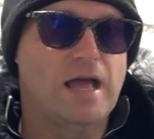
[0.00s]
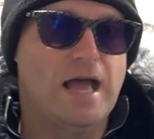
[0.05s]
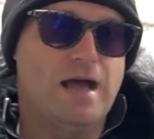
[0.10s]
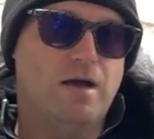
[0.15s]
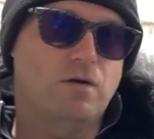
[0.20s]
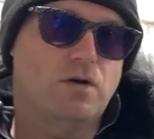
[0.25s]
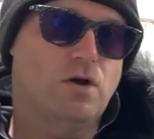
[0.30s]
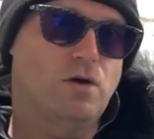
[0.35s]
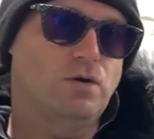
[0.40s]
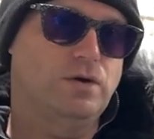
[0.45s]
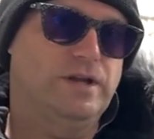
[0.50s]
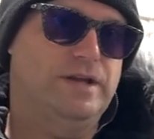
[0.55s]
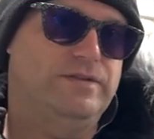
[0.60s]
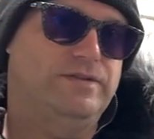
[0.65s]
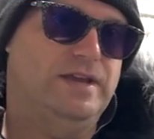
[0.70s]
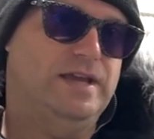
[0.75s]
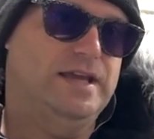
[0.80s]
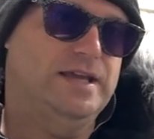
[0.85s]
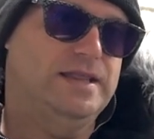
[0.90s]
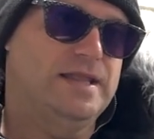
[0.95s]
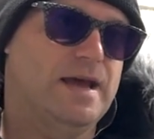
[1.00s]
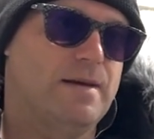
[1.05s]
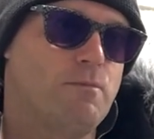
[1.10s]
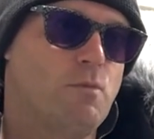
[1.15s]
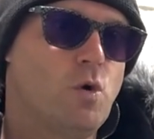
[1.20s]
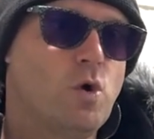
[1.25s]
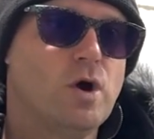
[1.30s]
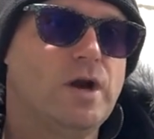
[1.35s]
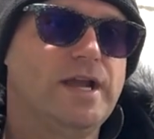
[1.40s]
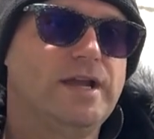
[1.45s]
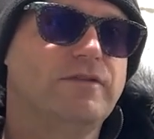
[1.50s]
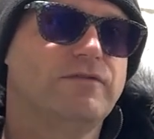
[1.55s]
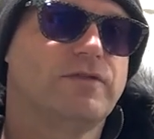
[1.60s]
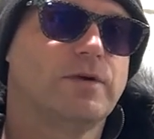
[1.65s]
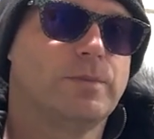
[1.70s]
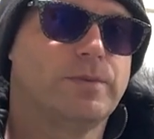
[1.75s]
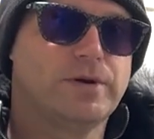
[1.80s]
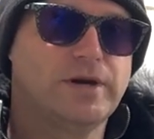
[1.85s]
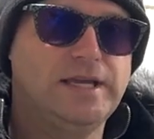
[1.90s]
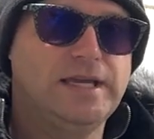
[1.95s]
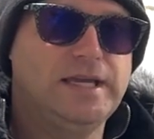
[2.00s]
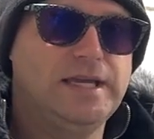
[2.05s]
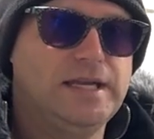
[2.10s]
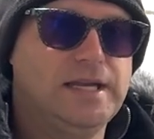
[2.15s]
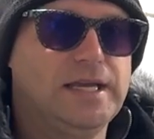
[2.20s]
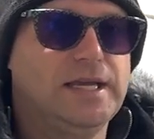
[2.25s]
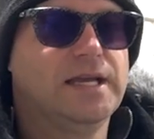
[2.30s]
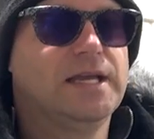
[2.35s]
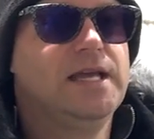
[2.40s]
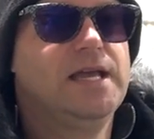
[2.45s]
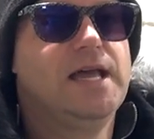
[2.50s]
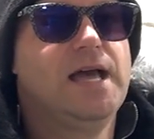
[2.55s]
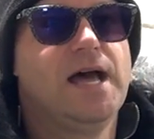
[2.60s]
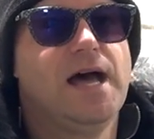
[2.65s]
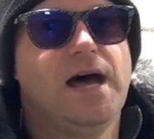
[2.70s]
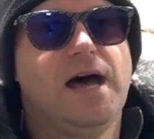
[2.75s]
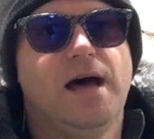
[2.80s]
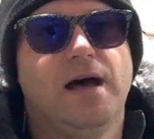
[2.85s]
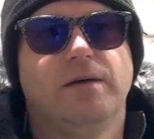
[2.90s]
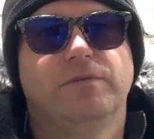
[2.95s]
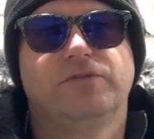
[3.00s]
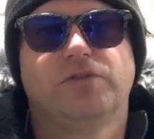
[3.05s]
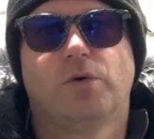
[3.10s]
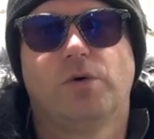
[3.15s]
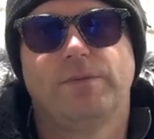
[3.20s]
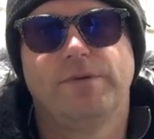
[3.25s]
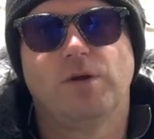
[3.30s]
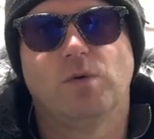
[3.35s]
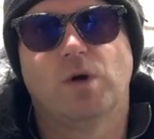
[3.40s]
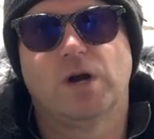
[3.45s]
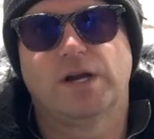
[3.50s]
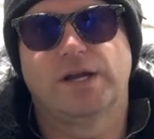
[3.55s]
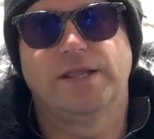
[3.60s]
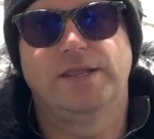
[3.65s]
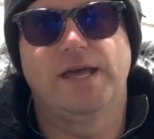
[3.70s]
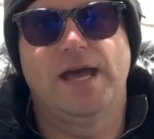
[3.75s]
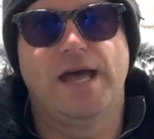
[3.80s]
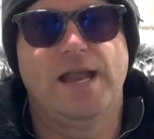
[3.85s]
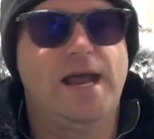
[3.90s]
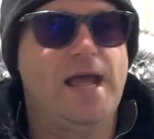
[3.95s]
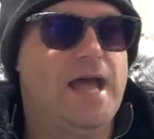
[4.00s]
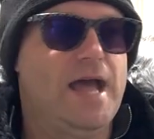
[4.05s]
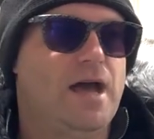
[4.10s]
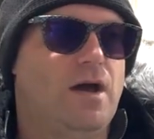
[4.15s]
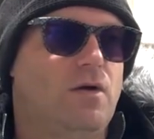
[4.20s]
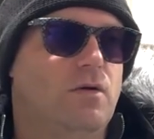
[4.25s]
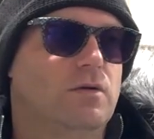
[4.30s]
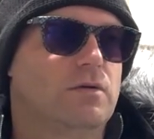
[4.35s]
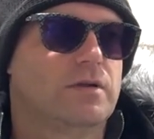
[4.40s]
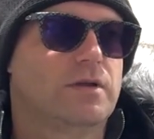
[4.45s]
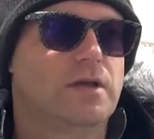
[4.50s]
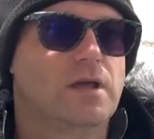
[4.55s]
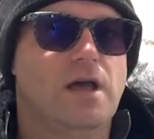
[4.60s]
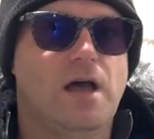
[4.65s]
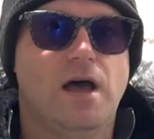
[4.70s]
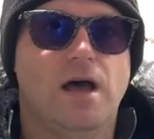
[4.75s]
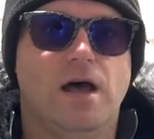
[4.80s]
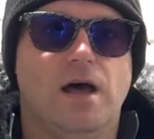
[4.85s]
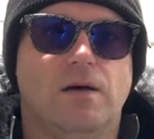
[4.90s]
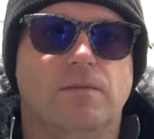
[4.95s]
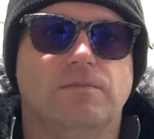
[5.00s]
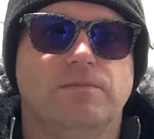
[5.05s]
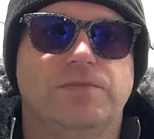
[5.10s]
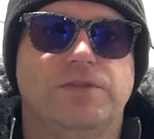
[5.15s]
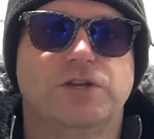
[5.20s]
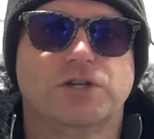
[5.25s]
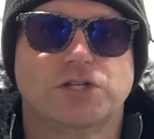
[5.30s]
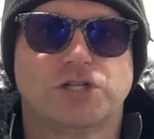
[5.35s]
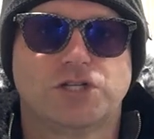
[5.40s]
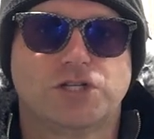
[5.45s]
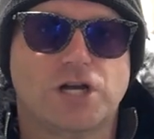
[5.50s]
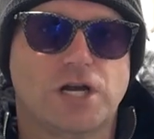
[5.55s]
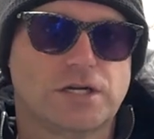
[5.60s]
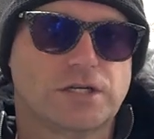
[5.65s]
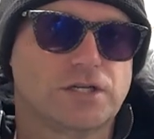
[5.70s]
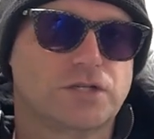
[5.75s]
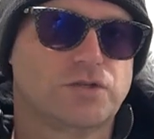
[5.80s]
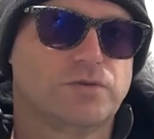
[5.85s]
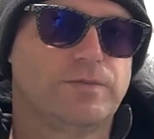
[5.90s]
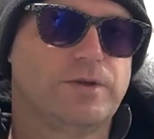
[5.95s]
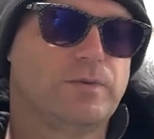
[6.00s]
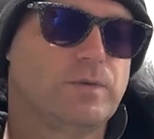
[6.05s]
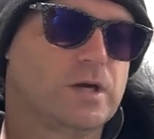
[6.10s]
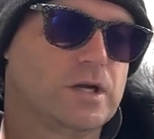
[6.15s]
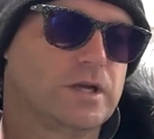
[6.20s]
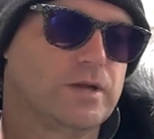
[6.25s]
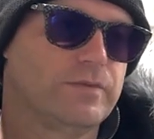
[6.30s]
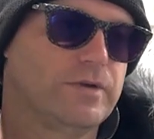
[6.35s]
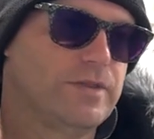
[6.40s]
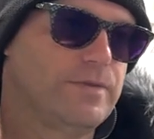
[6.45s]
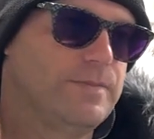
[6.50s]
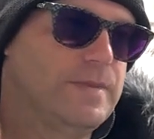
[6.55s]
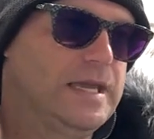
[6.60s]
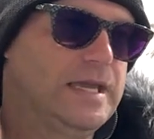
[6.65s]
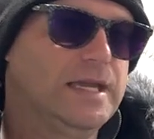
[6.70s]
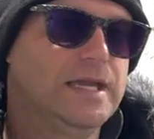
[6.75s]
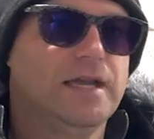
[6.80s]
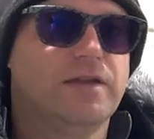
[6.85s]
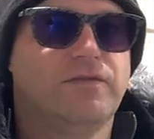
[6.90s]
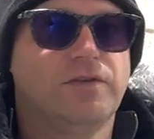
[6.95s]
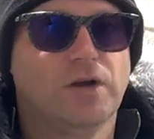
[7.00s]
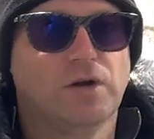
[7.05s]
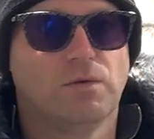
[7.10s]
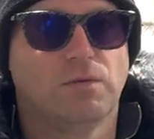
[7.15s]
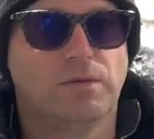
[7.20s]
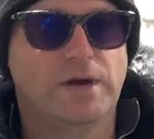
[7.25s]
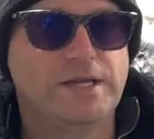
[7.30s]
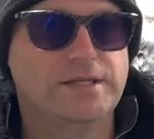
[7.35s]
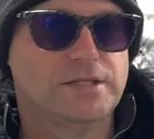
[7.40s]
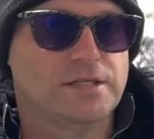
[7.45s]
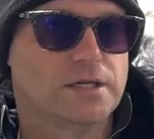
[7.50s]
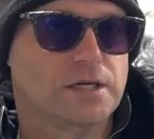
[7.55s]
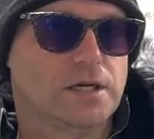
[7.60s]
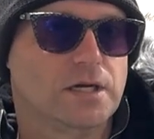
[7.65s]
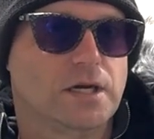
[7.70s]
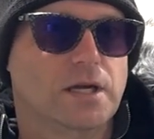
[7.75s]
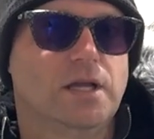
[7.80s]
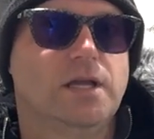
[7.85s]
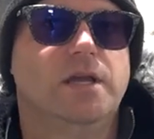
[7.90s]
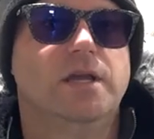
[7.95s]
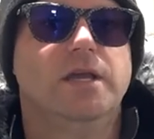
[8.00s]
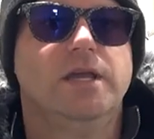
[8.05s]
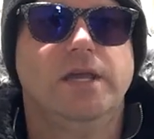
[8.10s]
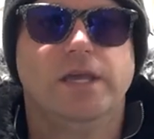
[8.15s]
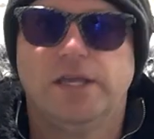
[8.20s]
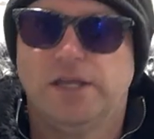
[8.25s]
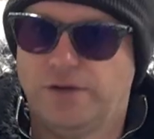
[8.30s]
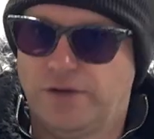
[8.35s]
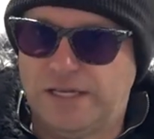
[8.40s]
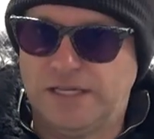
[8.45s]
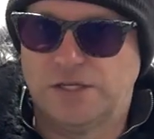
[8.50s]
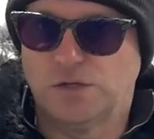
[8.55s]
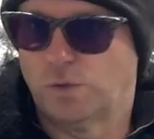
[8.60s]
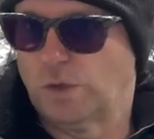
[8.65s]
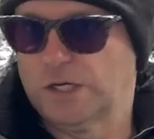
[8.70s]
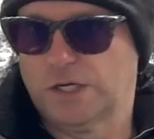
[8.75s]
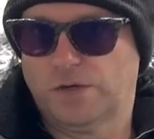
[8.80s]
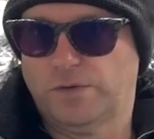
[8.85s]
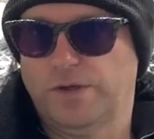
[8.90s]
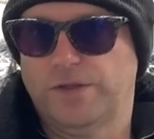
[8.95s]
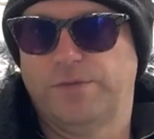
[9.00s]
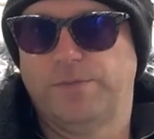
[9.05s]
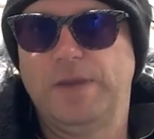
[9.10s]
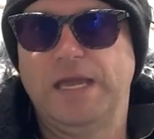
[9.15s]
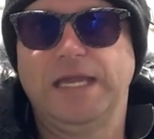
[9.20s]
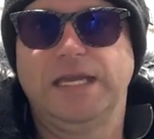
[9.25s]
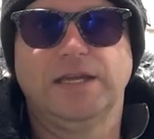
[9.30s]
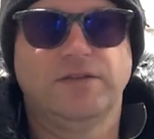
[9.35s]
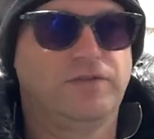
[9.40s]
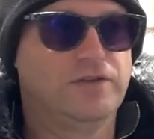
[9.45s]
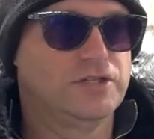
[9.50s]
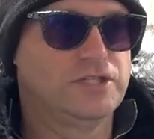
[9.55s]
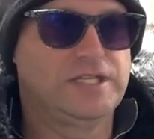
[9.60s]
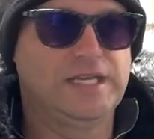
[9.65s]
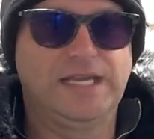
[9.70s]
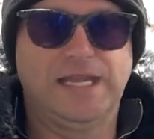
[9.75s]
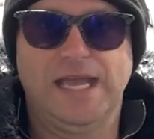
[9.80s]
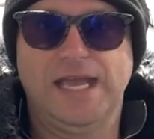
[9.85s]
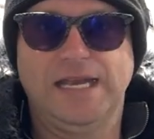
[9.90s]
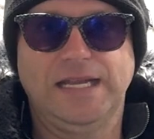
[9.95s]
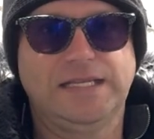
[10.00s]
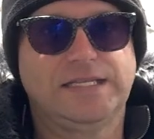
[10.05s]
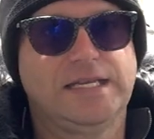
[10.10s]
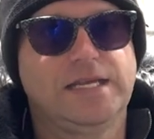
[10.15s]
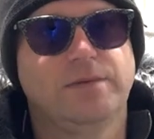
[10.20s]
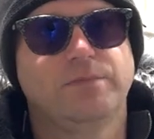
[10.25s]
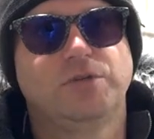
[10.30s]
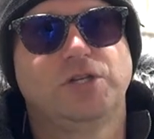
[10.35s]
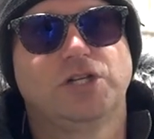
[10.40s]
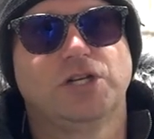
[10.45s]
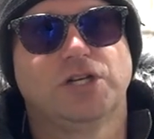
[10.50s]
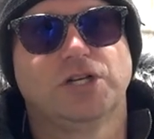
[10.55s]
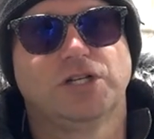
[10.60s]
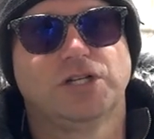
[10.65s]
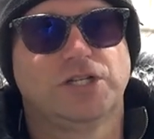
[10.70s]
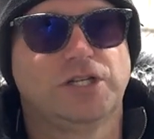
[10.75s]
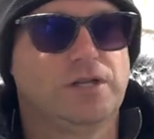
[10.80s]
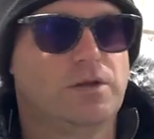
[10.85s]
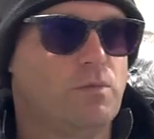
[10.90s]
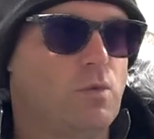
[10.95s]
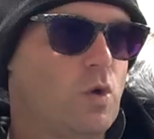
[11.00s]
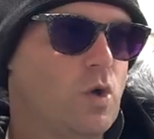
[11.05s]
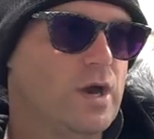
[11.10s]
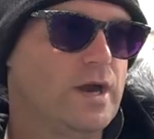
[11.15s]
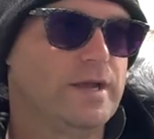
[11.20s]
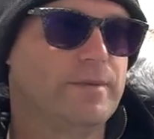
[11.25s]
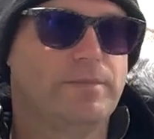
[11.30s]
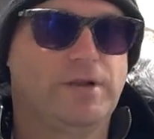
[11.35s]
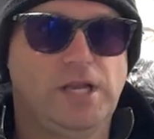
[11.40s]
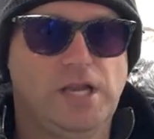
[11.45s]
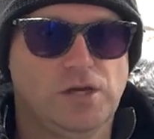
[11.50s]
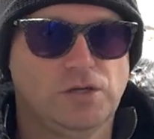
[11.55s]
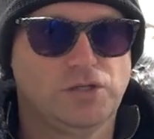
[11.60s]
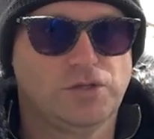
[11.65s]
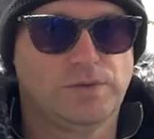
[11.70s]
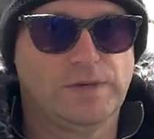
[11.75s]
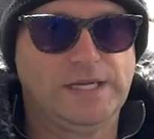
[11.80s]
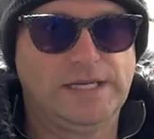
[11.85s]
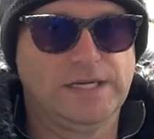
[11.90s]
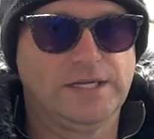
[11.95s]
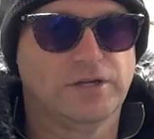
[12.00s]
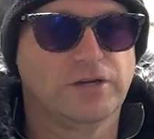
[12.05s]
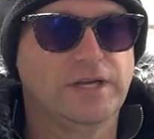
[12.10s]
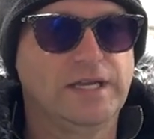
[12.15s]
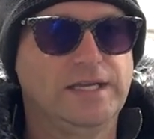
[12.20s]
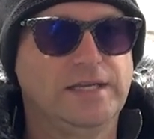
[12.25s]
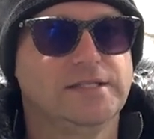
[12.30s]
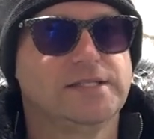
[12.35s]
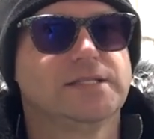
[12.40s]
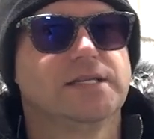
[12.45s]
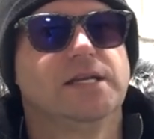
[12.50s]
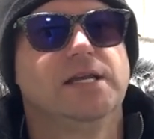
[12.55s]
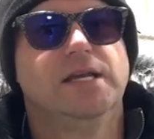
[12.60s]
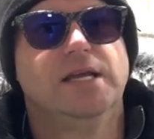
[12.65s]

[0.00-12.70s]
how cold is it in that morning for preheating. So we'll be working that out. Your instructors will be working with me. If you're a renter, you need to work with me. If you're seeing any temperatures in the morning below 20 degrees,